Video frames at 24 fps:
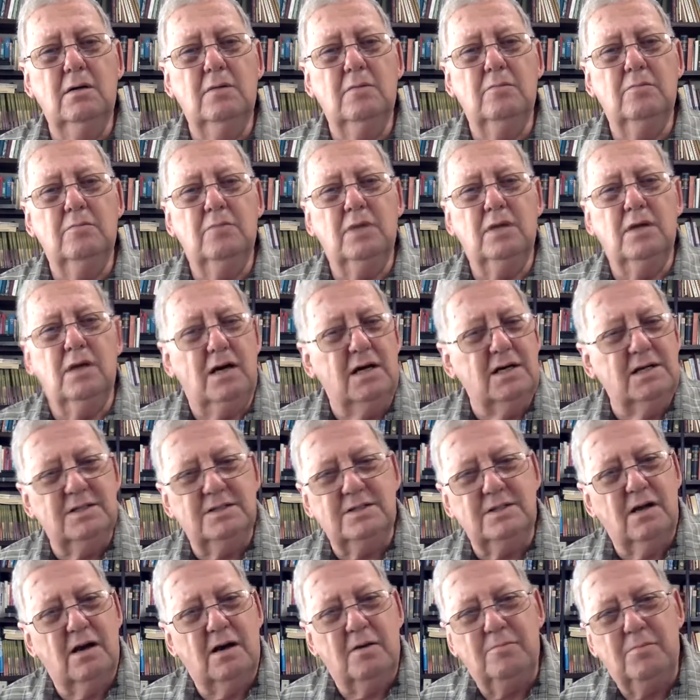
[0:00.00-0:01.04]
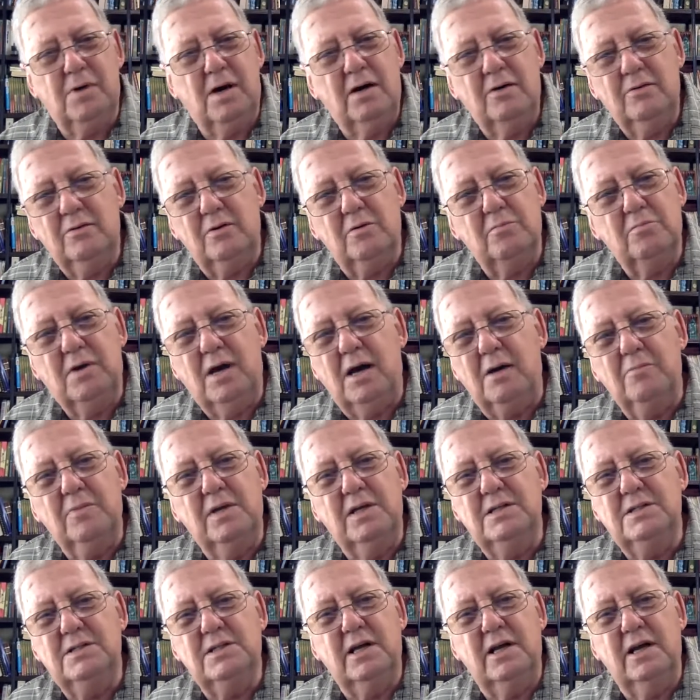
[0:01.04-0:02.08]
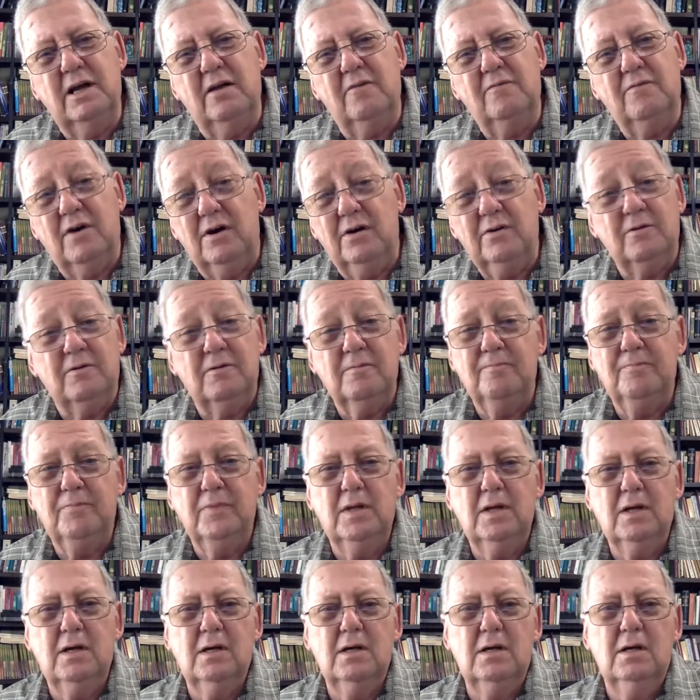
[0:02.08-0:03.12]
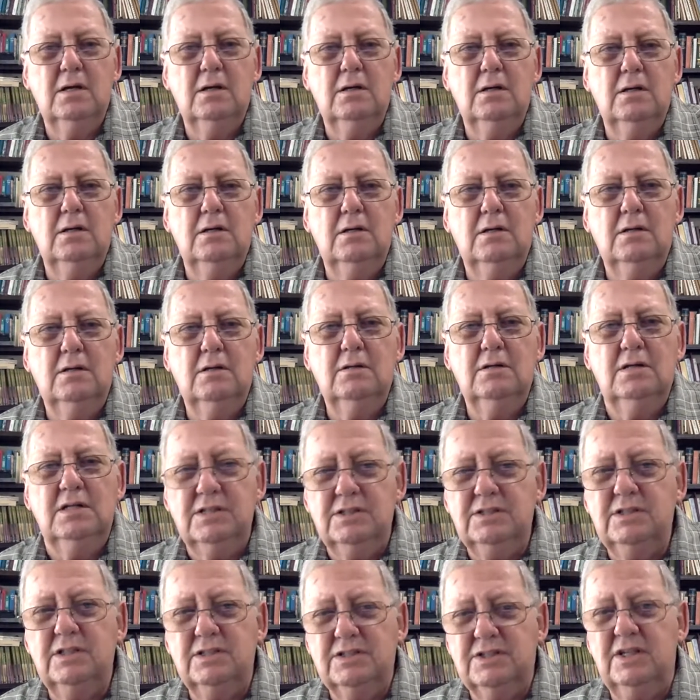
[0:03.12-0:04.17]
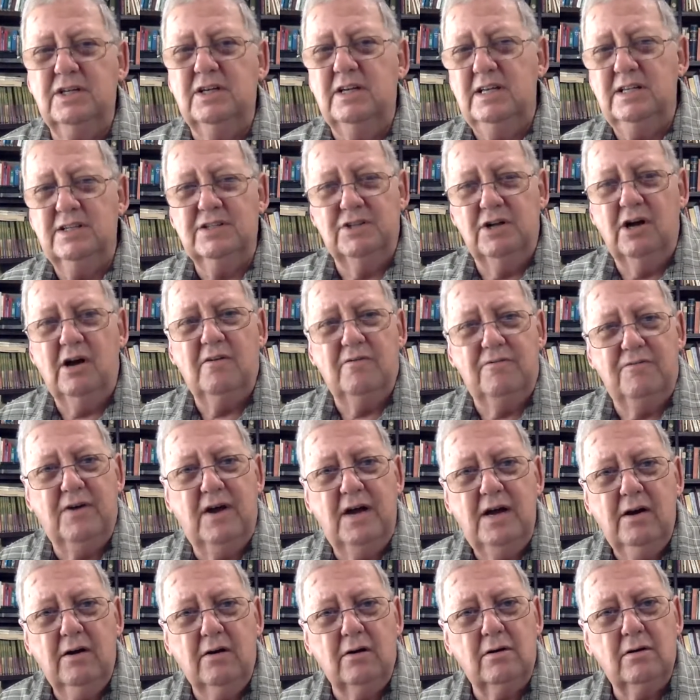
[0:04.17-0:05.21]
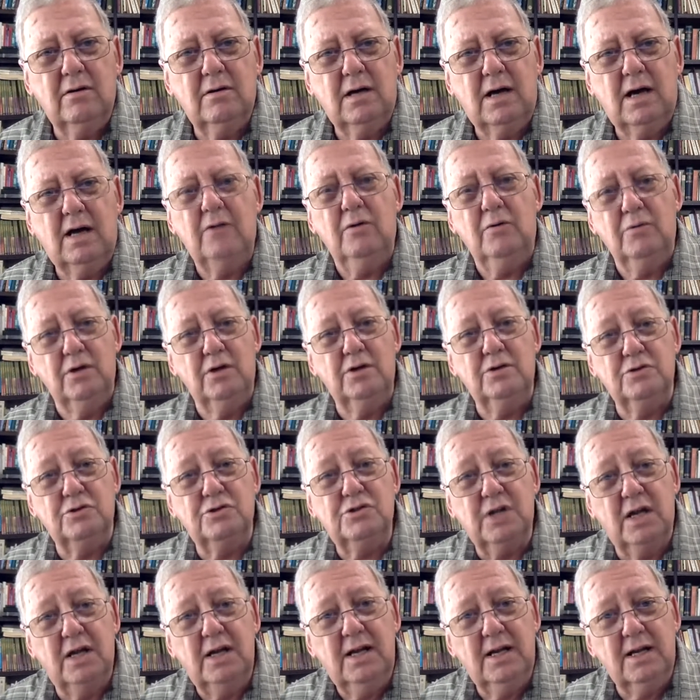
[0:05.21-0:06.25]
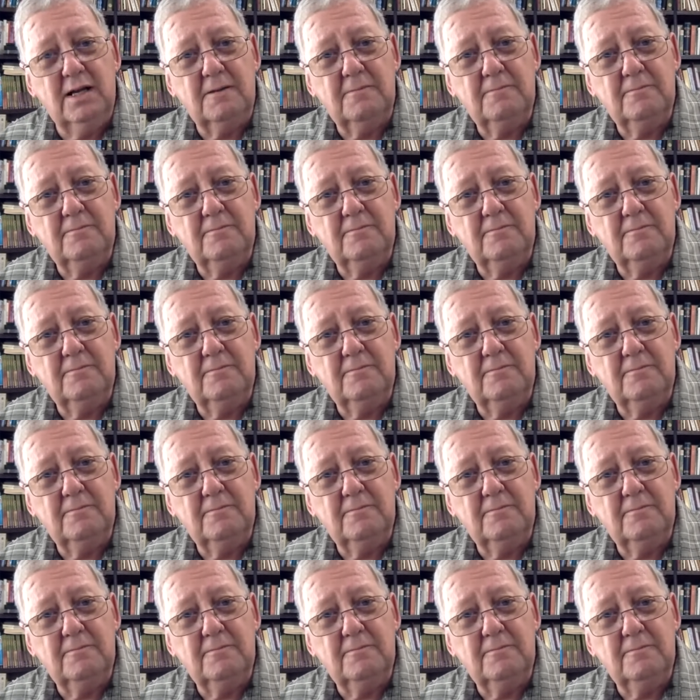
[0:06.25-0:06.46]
But God is not bothered by me saying, Father, this just is not fair. I don't understand.